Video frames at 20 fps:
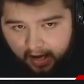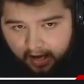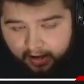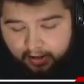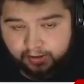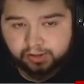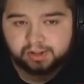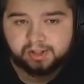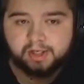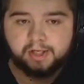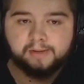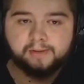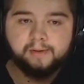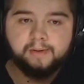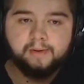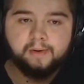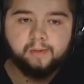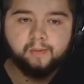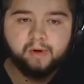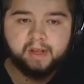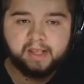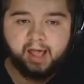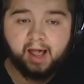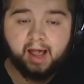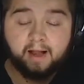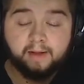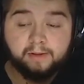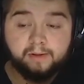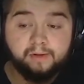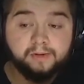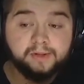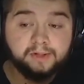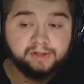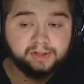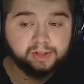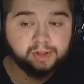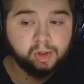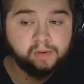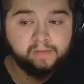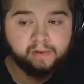considering we can use
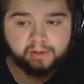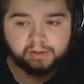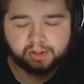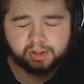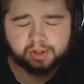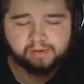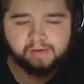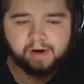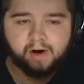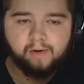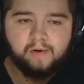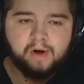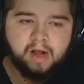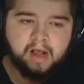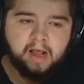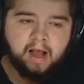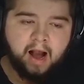installments as well.